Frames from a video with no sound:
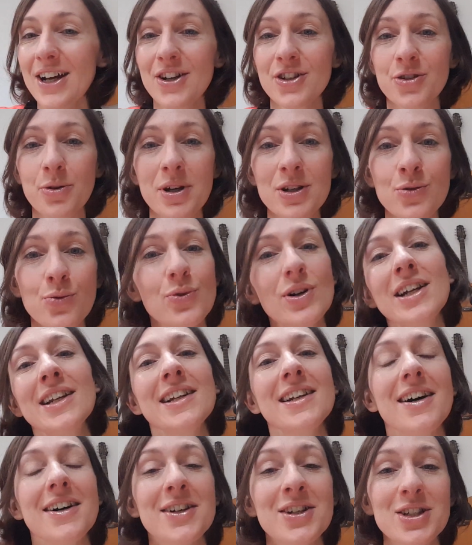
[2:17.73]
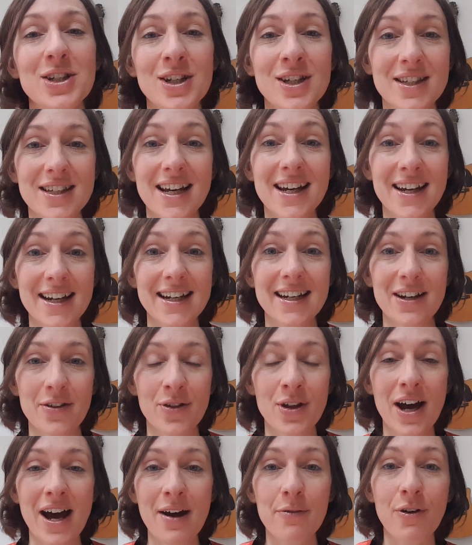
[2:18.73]
So it's really nice to see
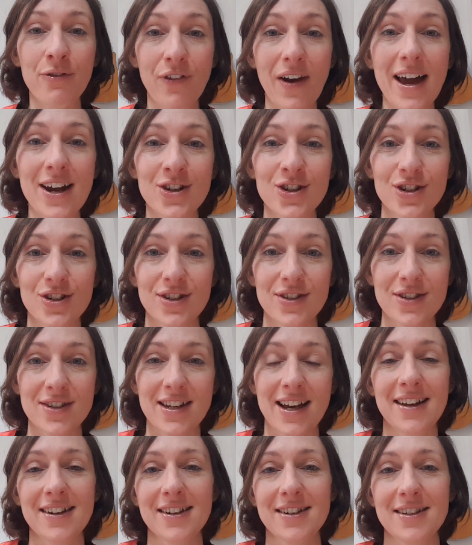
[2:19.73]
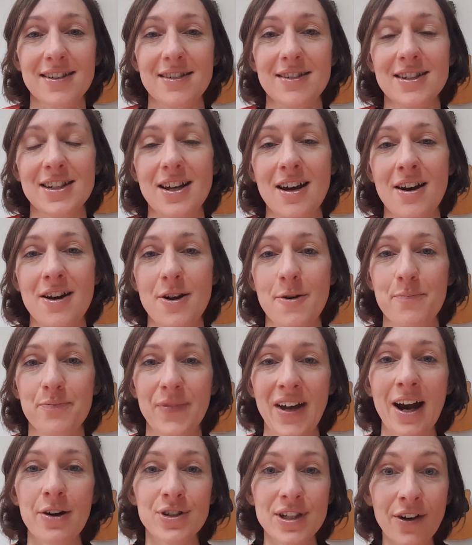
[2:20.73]
their reflections and
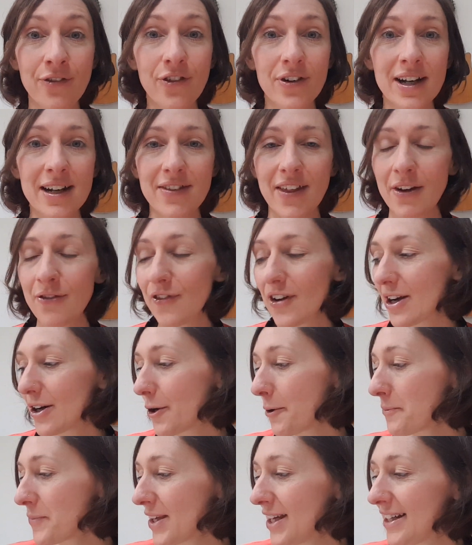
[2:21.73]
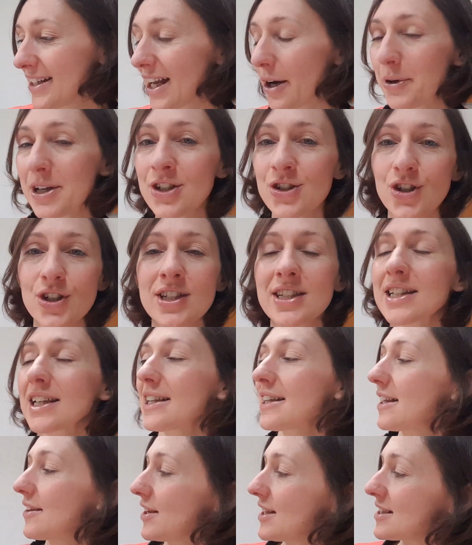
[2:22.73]
how differently they feel. Now,
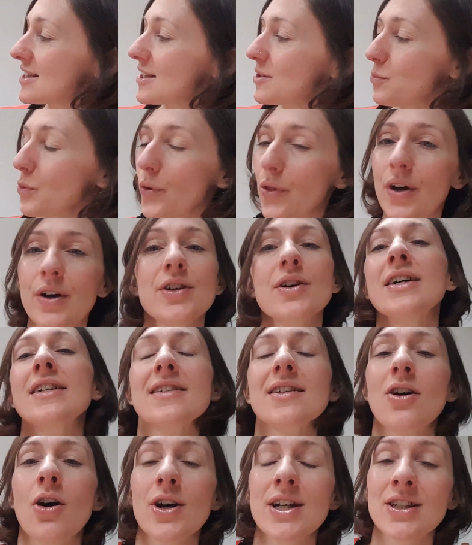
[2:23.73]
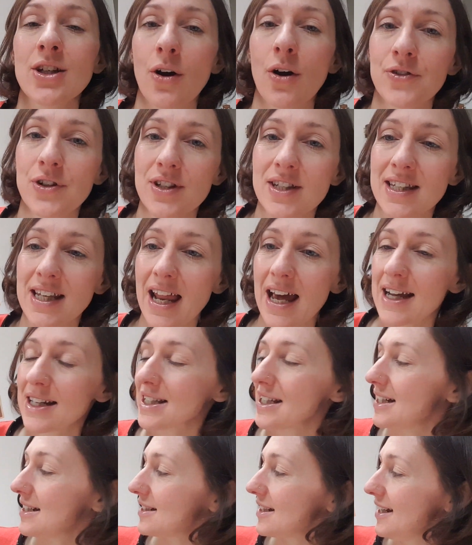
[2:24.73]
interestingly, this is one that is often
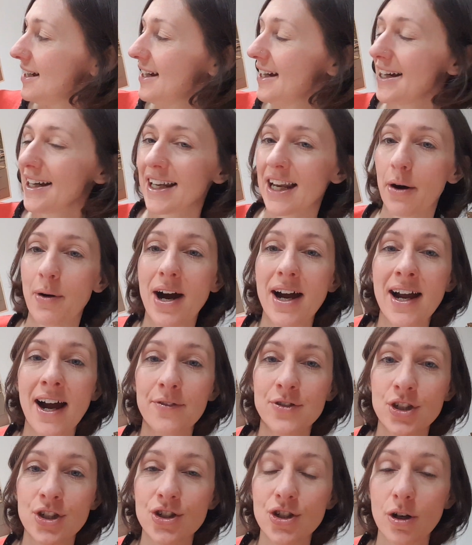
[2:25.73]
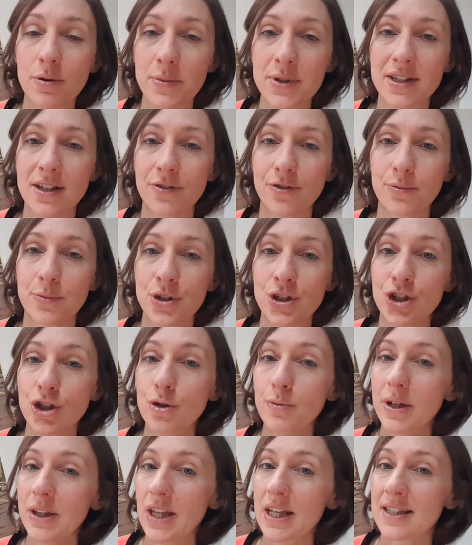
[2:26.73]
selected. Now, I have to stop myself from
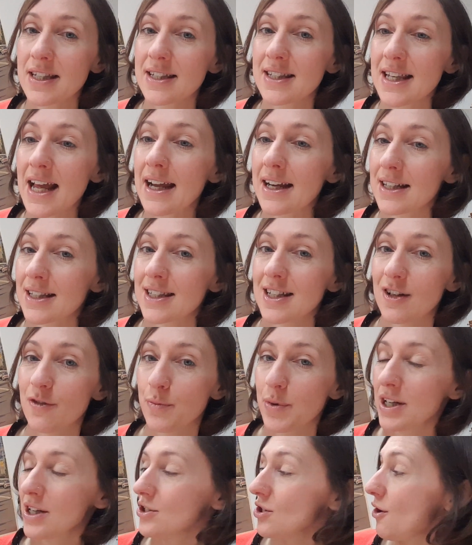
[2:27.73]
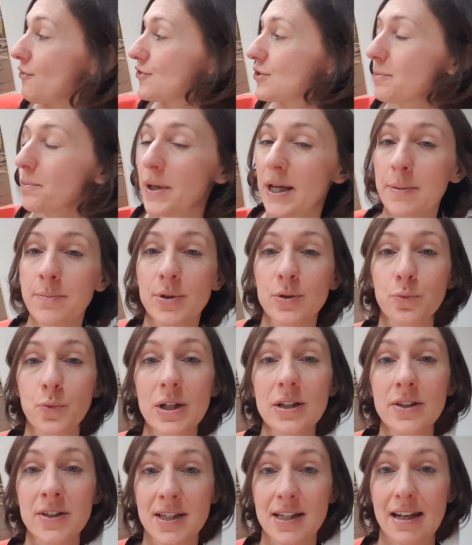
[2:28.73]
assuming this is negative, because often people
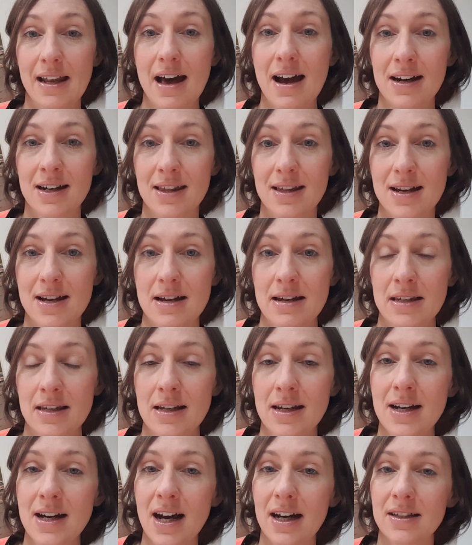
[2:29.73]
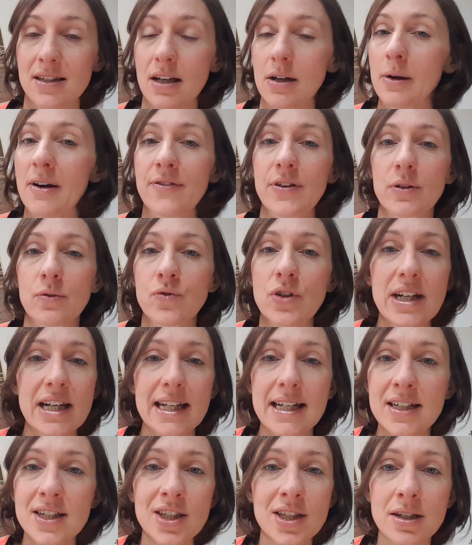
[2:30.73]
will select this and say, oh, I feel
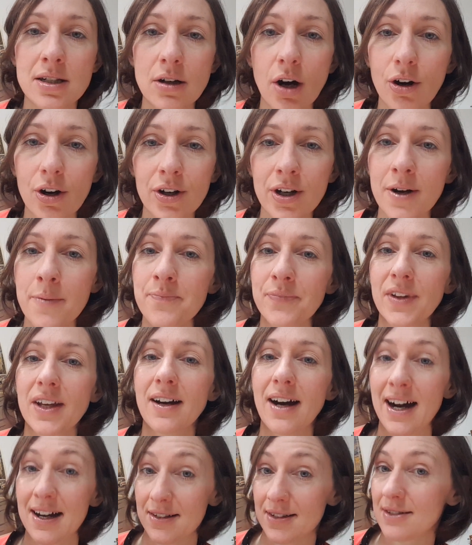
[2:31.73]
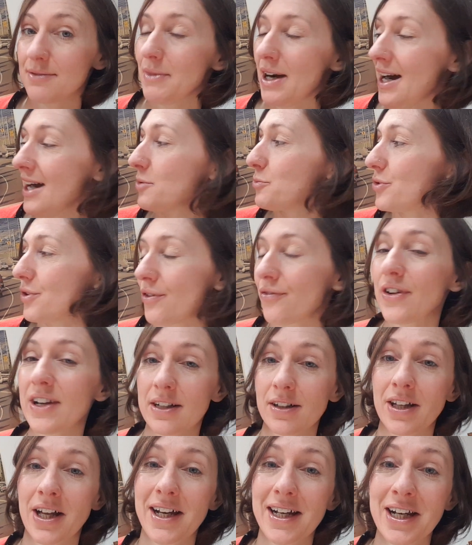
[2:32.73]
really stuck, as I would
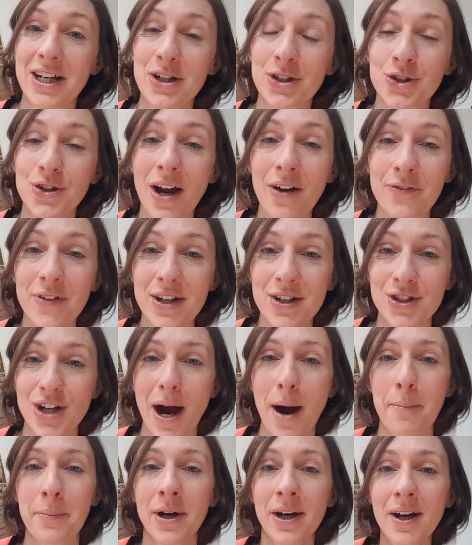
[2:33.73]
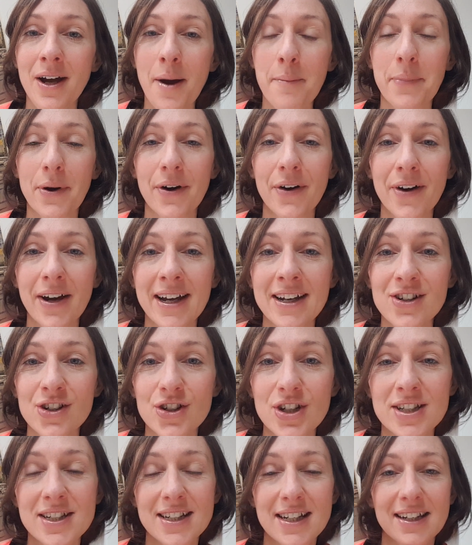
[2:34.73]
feel in a traffic jam. But
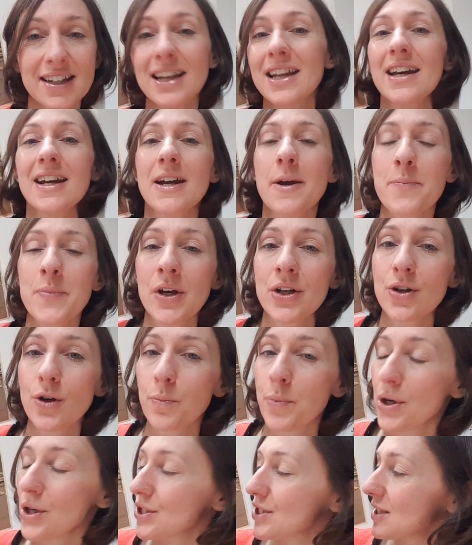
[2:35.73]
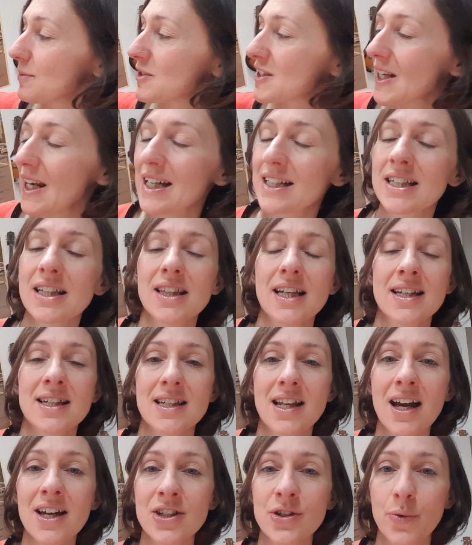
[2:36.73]
interestingly, a young person selected this
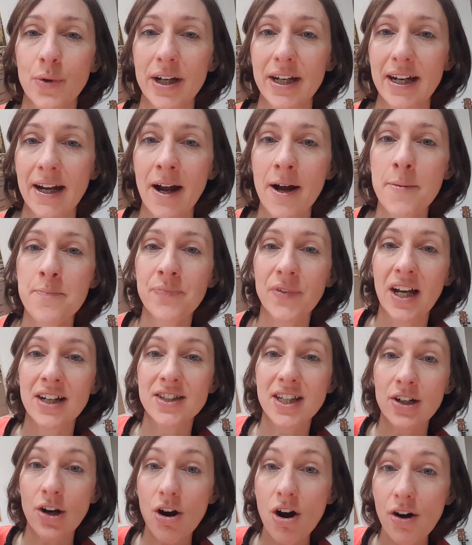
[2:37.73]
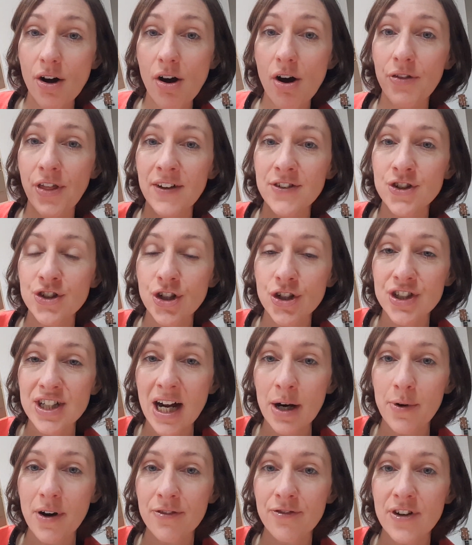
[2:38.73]
last week and said, oh, that's just
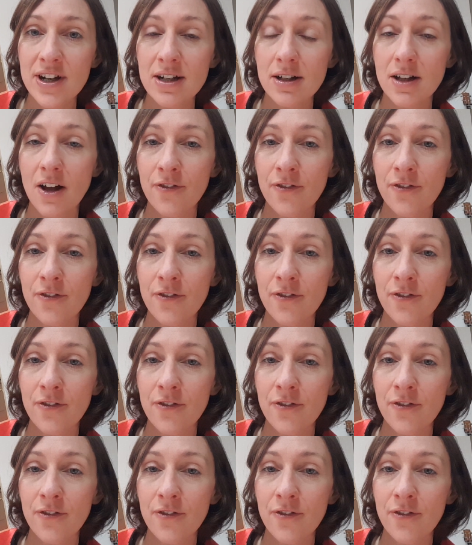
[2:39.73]
how I feel.